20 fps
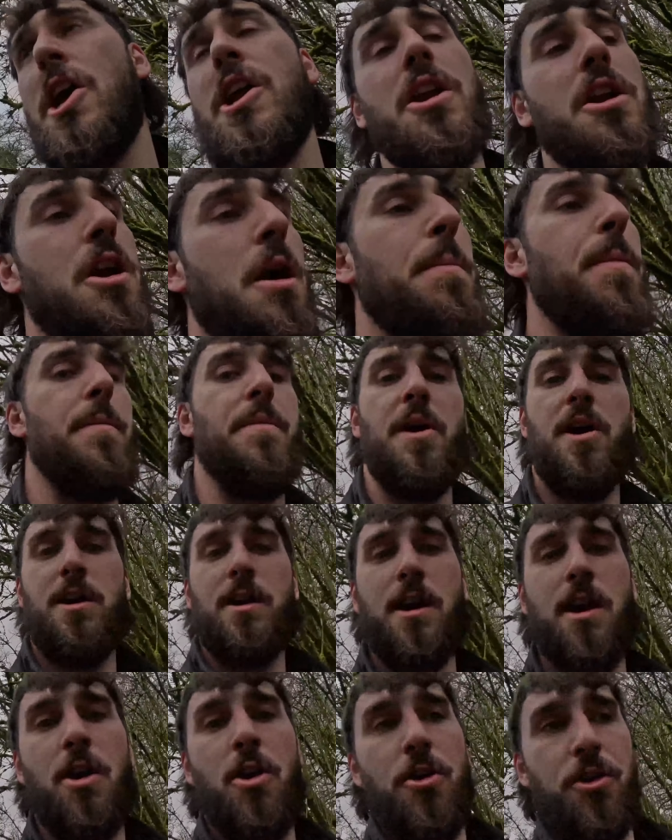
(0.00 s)
tidied up a bit
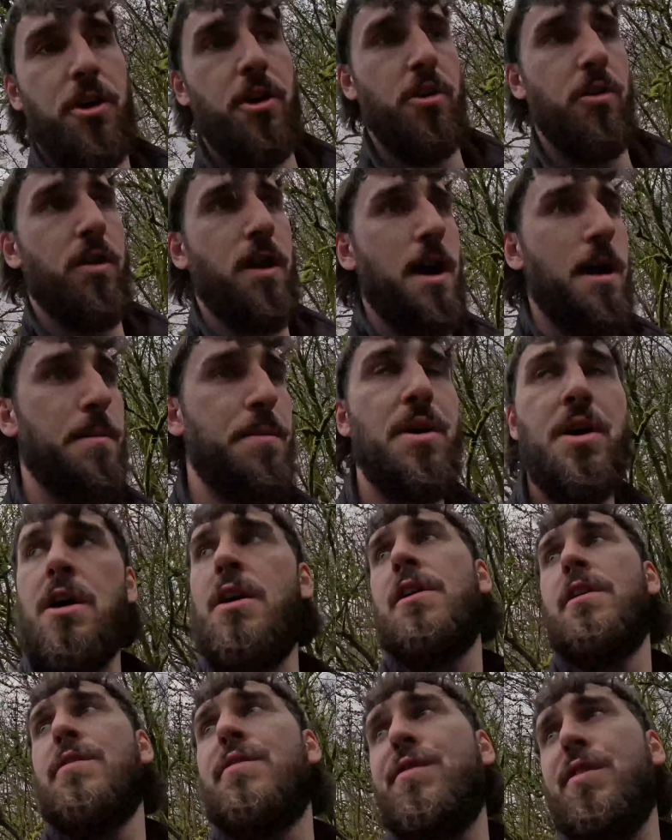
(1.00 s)
and get all the crap
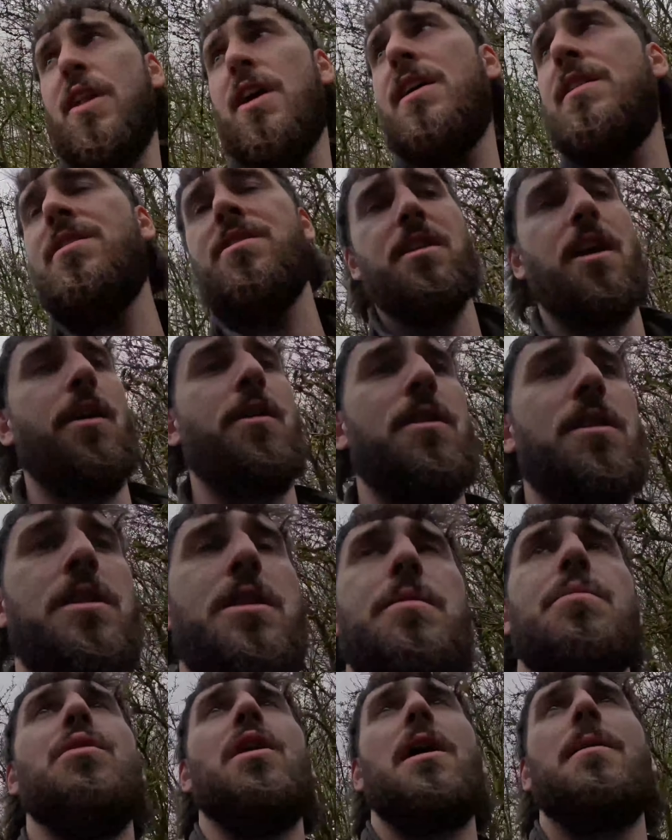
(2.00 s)
flattened down
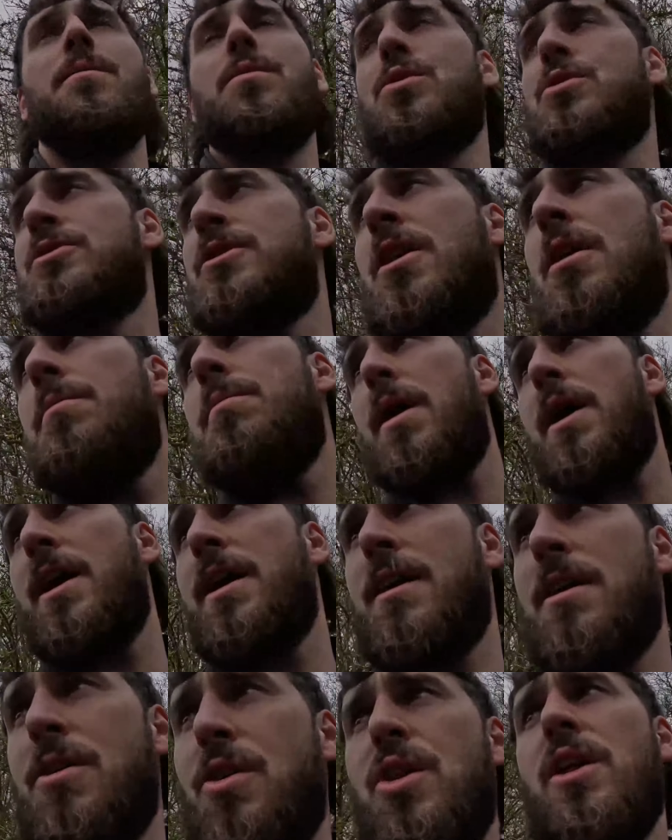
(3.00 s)
and the brambles cut
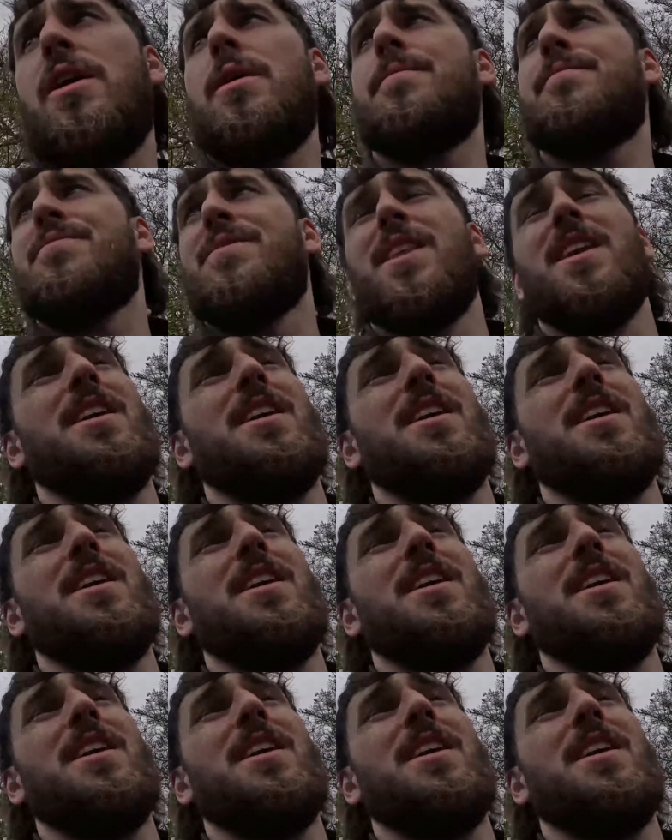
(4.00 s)
back and all that.